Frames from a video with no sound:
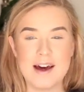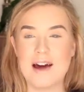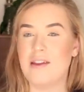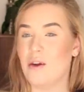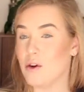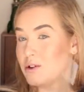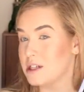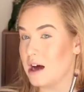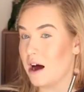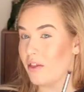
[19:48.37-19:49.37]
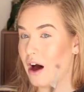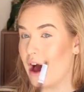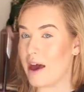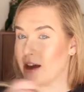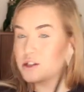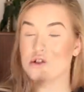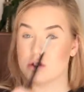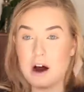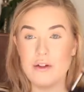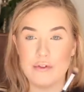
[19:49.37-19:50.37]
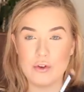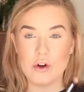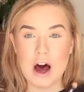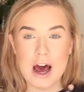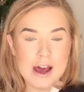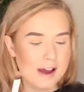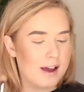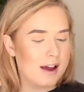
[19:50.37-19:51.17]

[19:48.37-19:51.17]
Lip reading: and then they'll go into the other eye and do the other full eye.